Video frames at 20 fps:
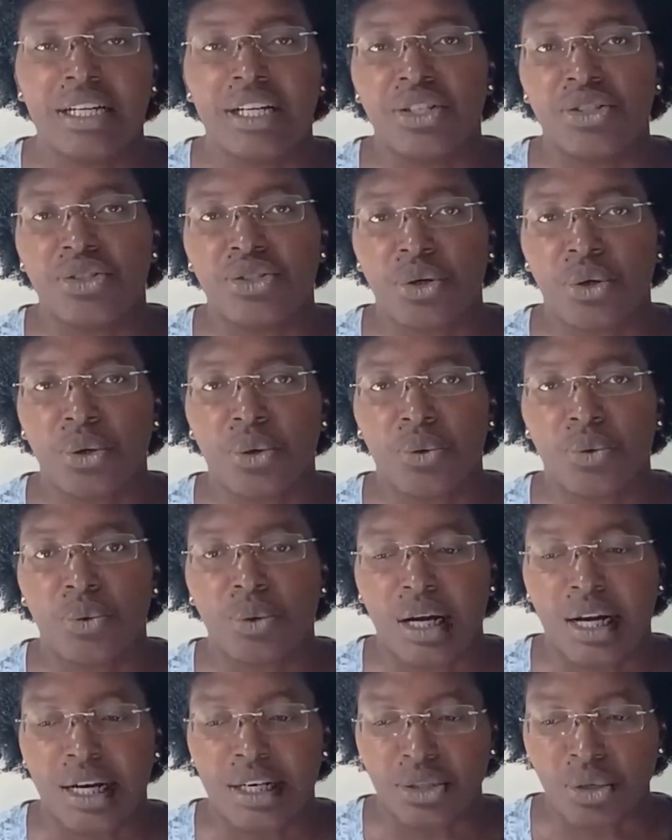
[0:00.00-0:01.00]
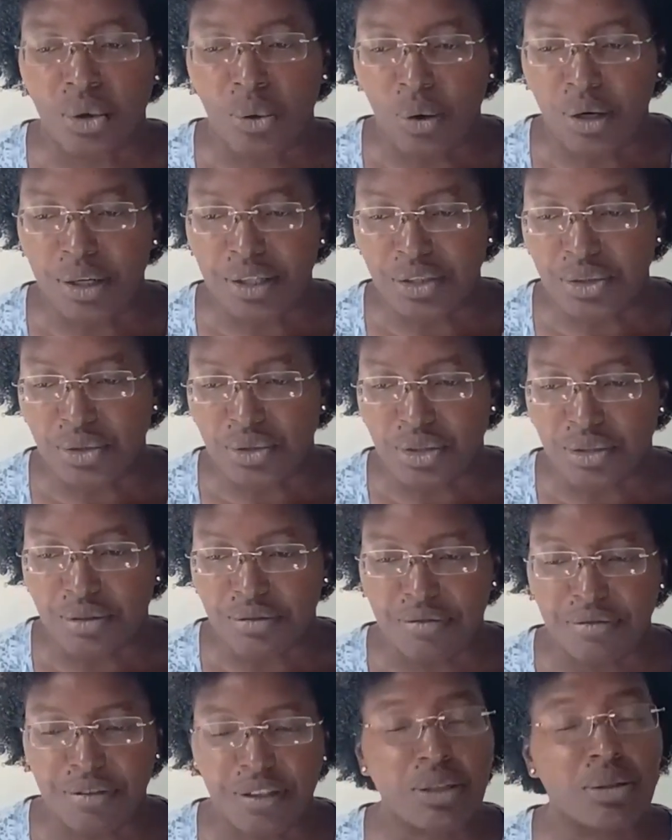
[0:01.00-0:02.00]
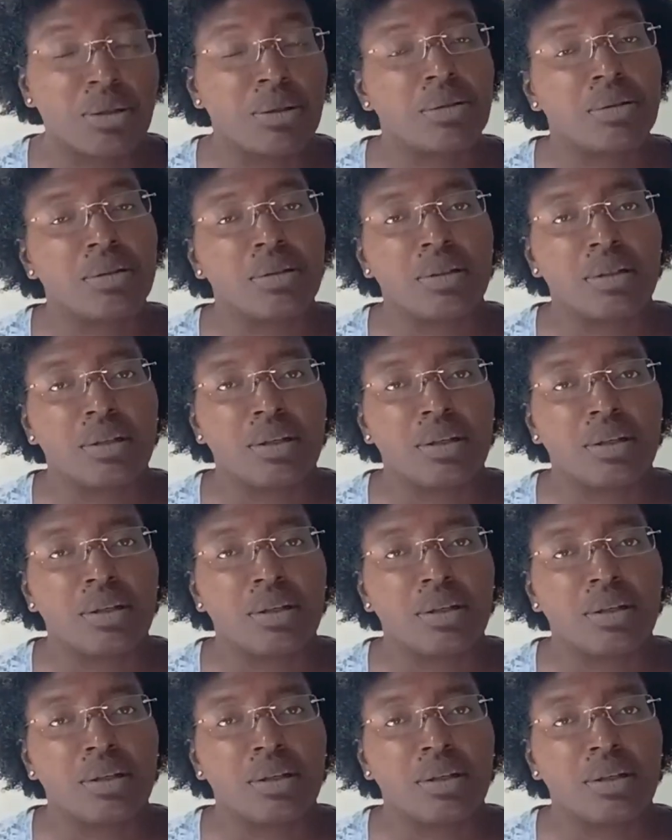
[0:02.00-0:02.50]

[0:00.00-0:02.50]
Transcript: So I don't want you to feel